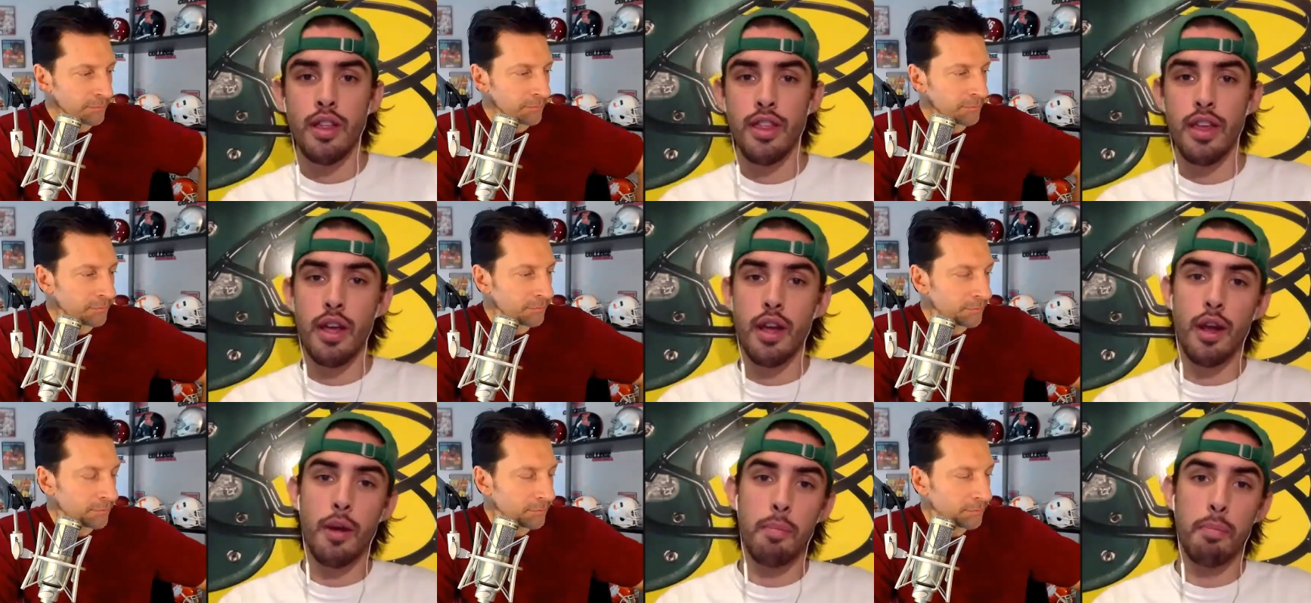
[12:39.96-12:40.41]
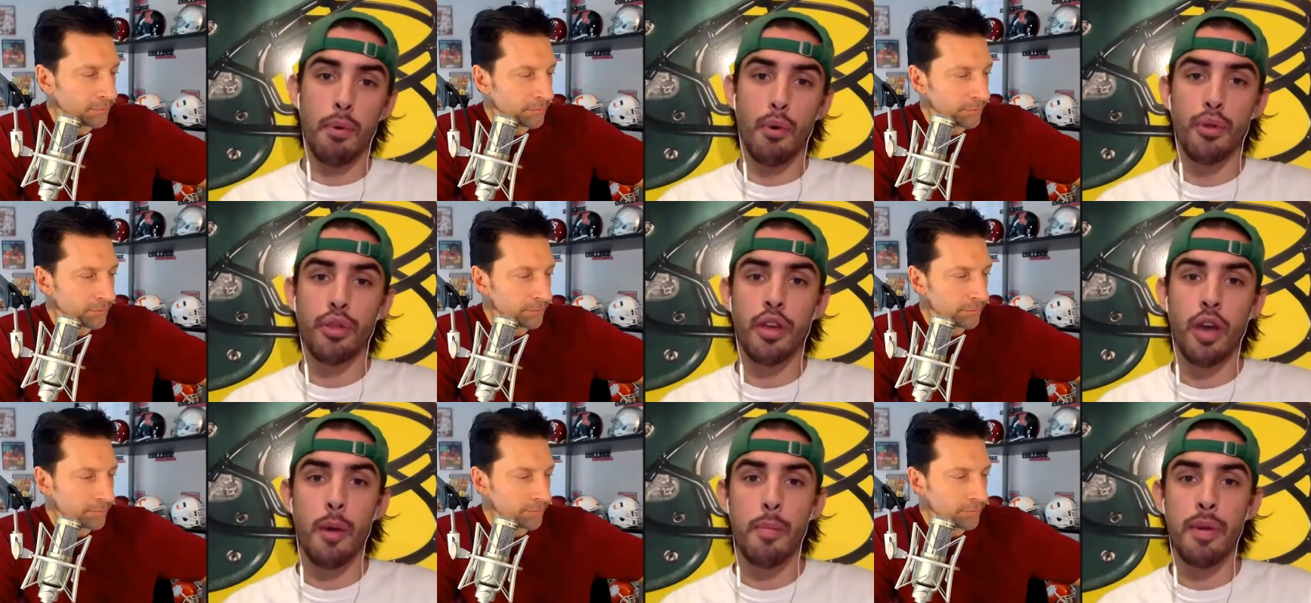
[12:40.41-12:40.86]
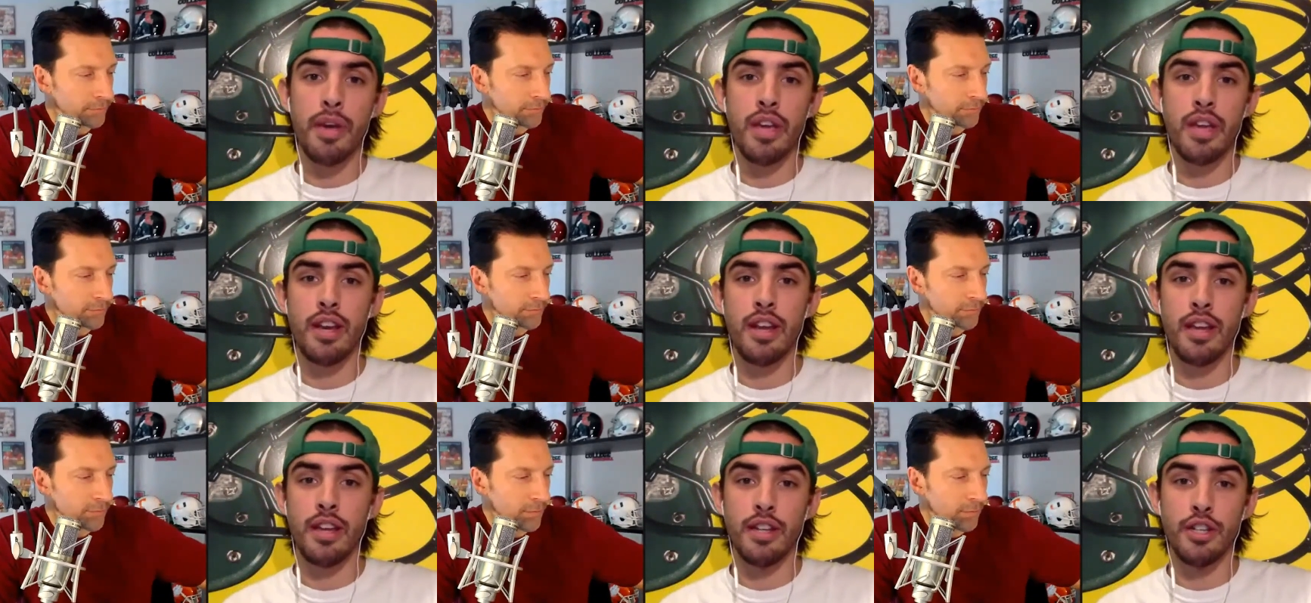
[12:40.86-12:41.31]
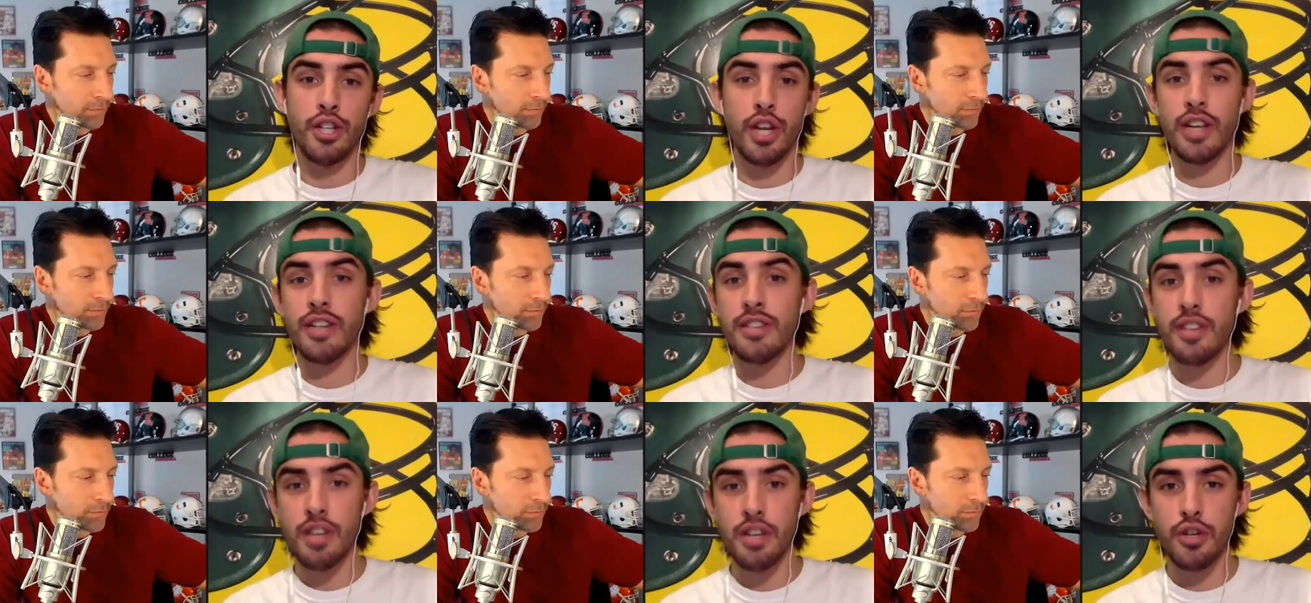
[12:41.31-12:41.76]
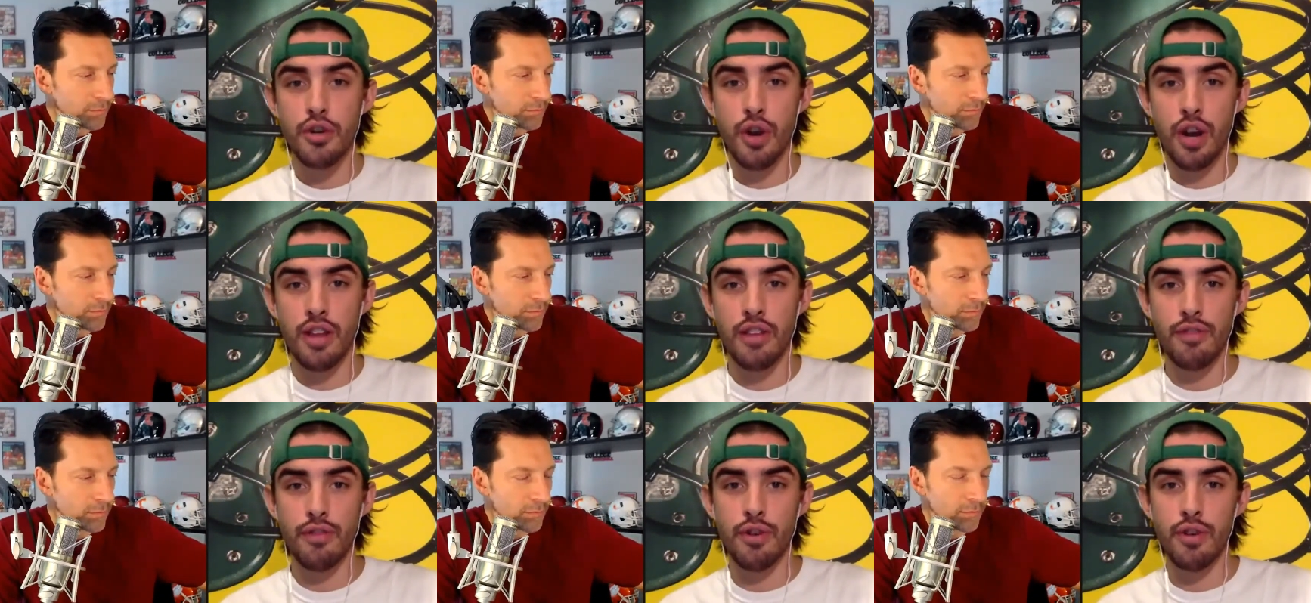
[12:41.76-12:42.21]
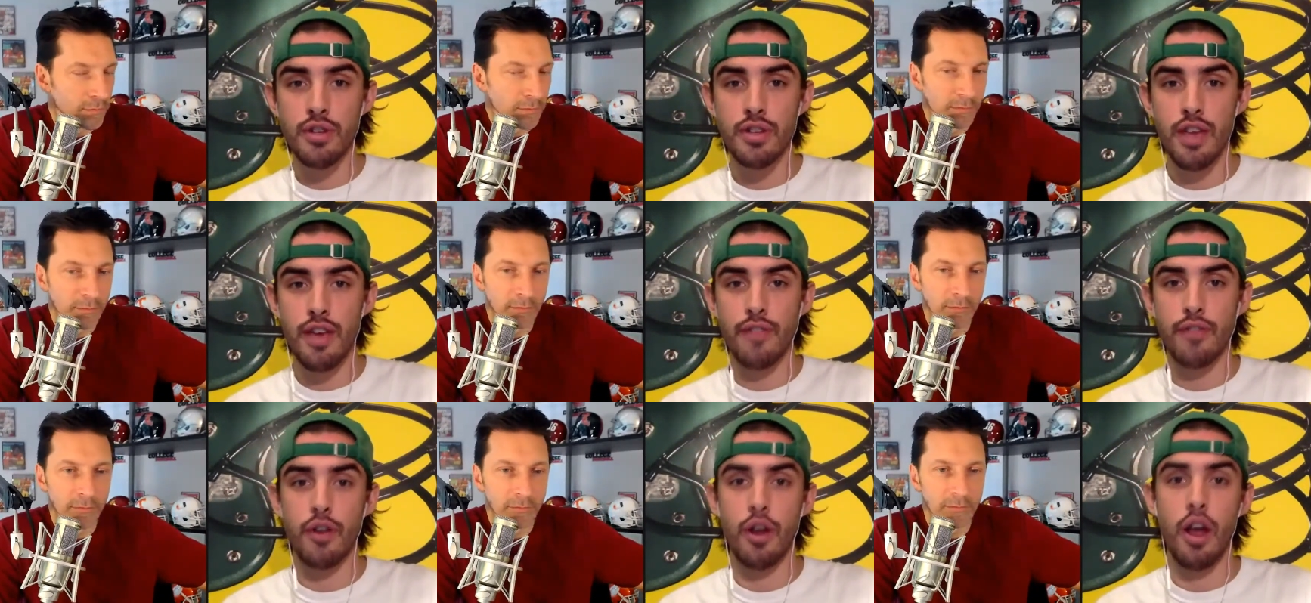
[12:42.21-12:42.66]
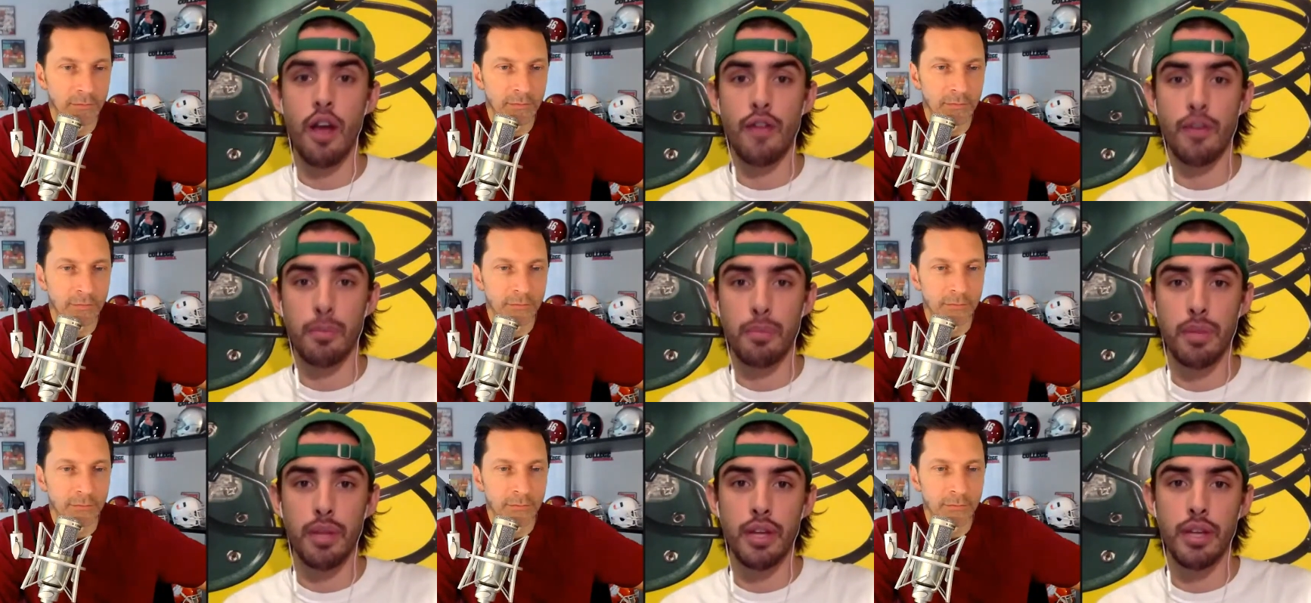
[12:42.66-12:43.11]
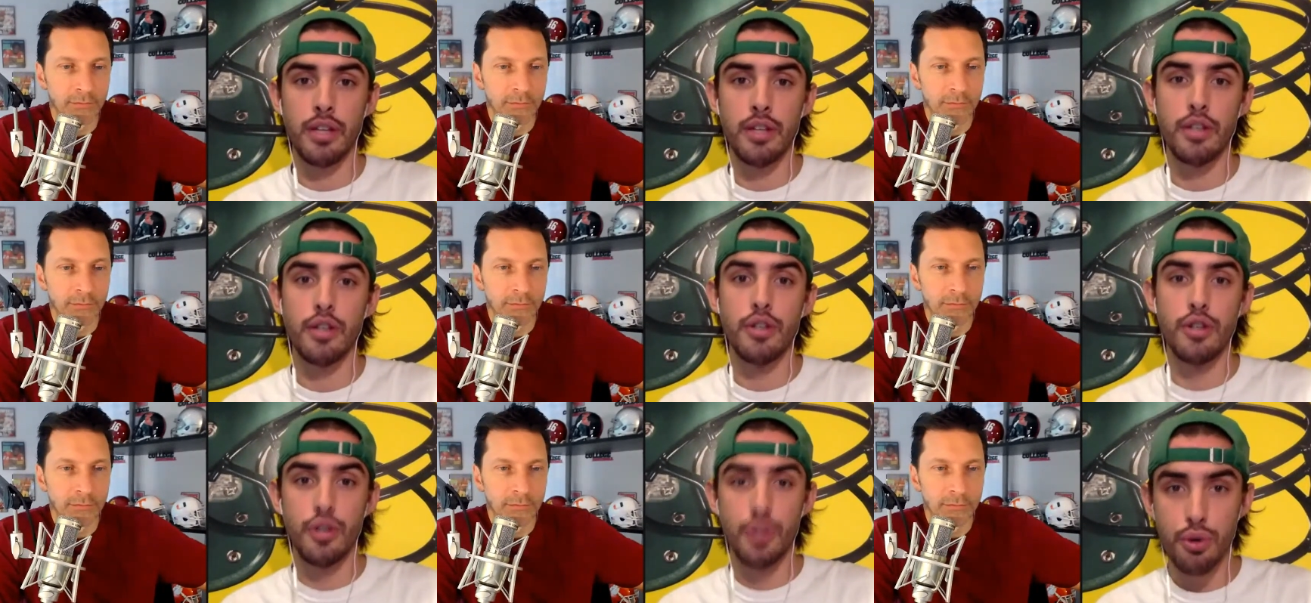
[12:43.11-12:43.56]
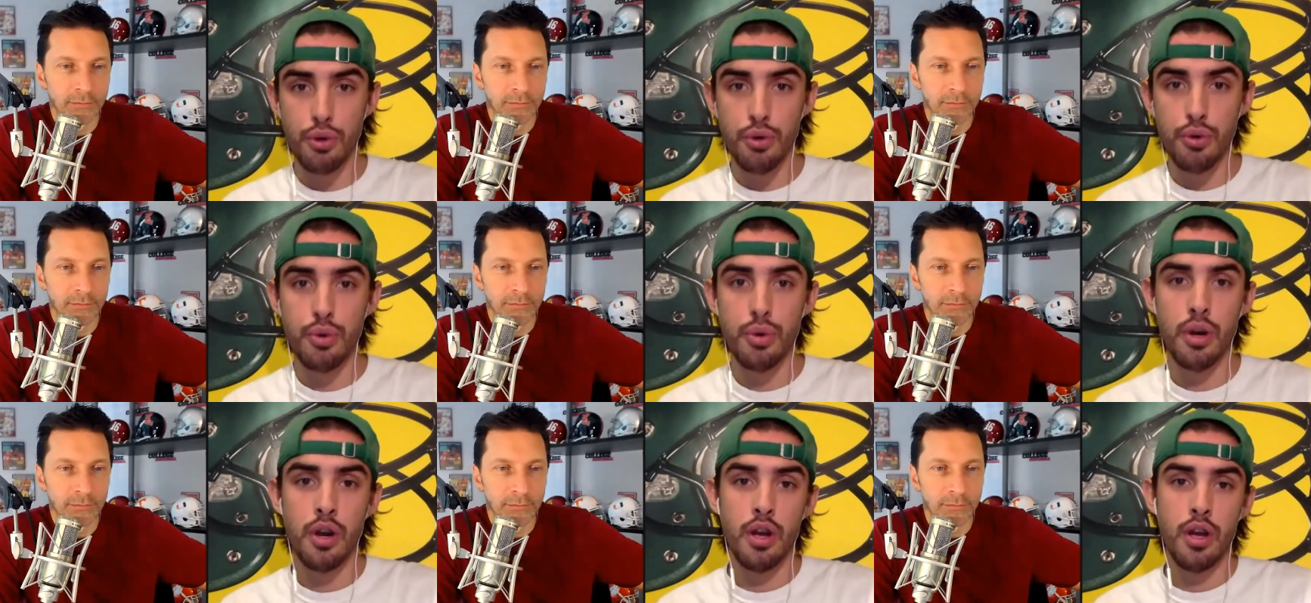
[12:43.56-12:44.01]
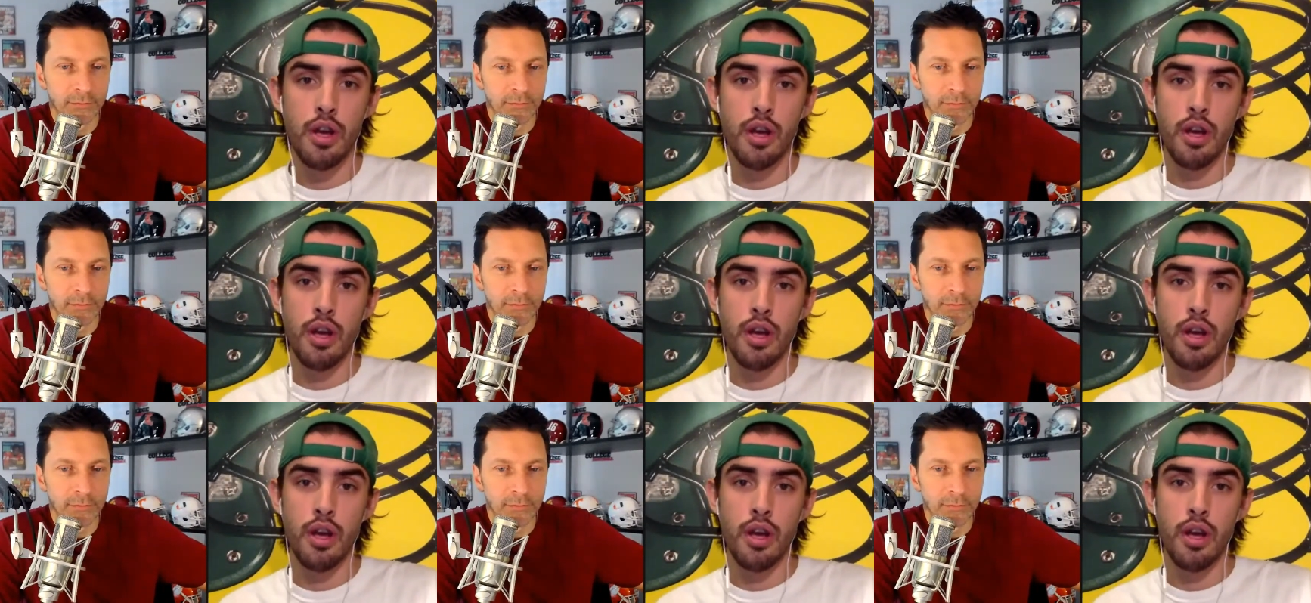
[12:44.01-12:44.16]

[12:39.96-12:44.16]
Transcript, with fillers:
Speaker 1: They both come in JC transfers after having played 2